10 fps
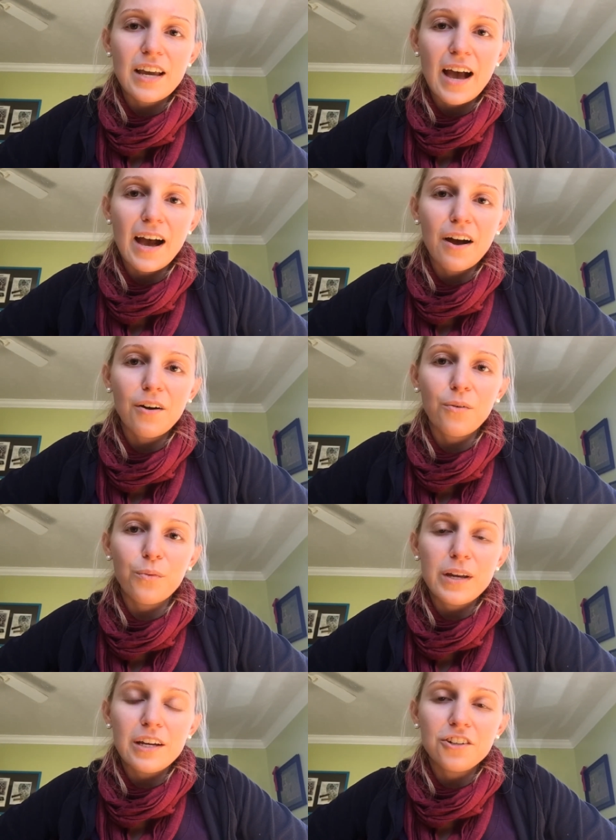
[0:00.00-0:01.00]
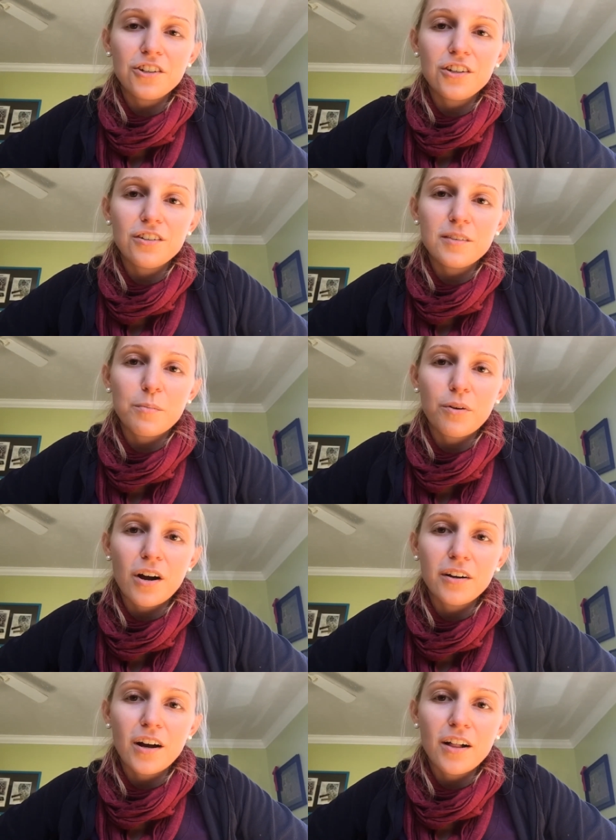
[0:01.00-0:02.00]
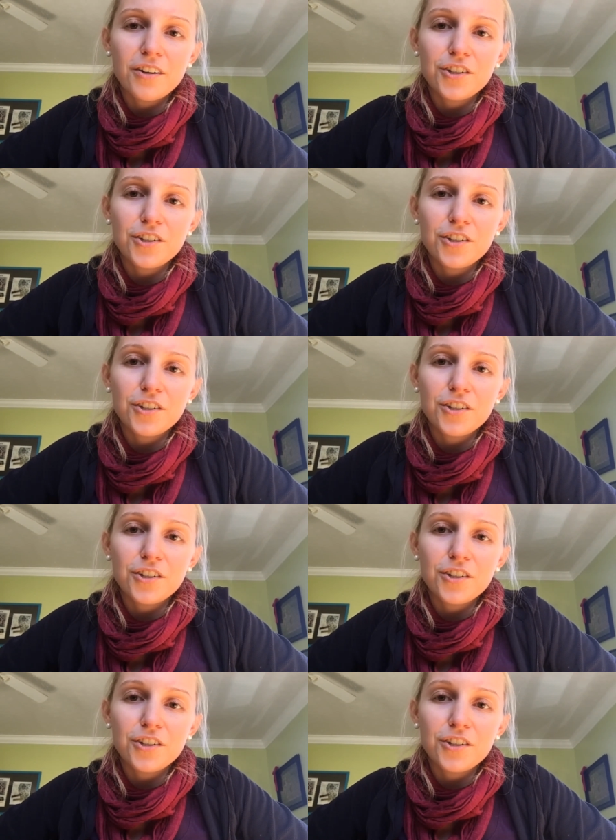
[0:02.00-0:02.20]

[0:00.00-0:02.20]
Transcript: how we introduce the prong collar